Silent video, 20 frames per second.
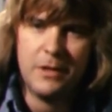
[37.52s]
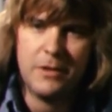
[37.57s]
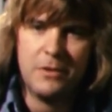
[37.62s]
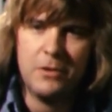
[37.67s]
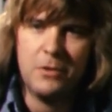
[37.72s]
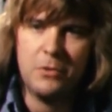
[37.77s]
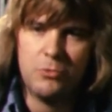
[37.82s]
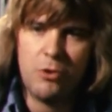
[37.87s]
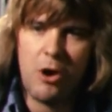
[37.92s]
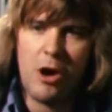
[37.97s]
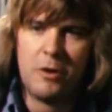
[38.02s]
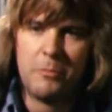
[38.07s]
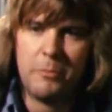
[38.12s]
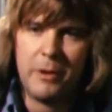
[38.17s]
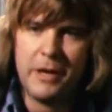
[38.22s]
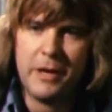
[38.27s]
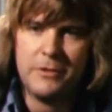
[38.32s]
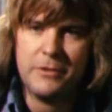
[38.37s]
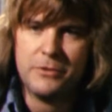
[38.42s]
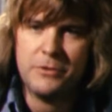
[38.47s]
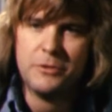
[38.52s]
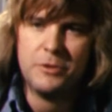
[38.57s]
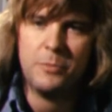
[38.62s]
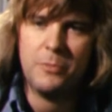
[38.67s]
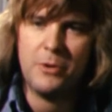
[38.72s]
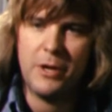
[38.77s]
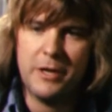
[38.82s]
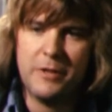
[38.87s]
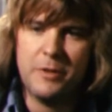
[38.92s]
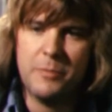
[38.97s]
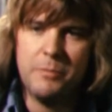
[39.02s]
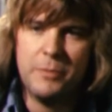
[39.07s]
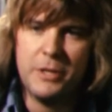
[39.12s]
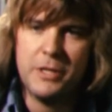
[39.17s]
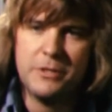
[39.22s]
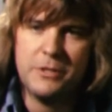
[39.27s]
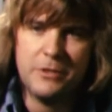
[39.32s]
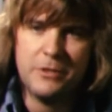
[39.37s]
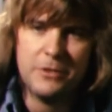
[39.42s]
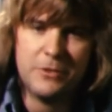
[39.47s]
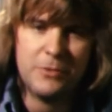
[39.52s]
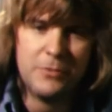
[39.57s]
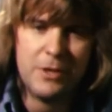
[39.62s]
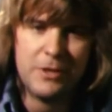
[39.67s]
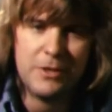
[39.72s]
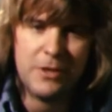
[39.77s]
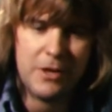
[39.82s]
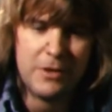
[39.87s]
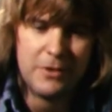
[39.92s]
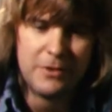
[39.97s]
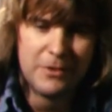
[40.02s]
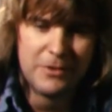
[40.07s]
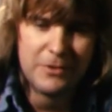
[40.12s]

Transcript: little rock bands, used to play at the beaches and all that.